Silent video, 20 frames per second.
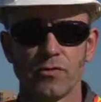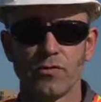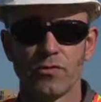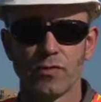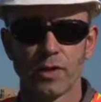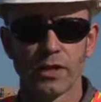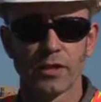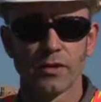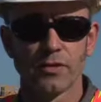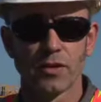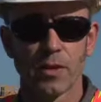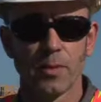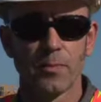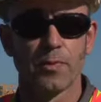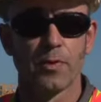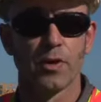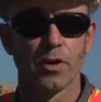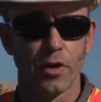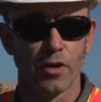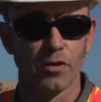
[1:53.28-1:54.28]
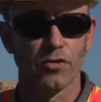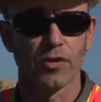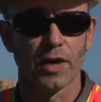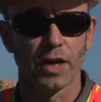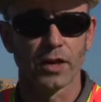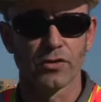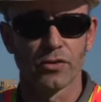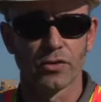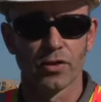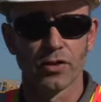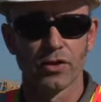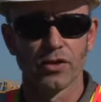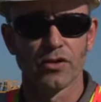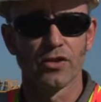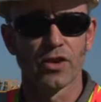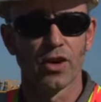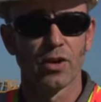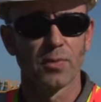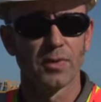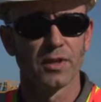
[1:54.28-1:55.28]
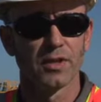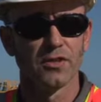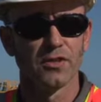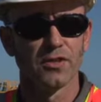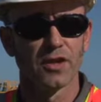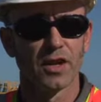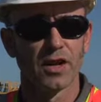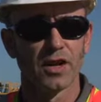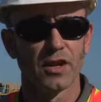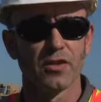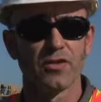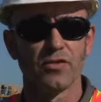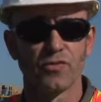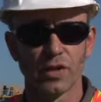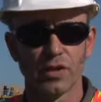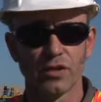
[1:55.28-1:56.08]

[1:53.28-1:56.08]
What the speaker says: drilling subcontractor on the job is Drill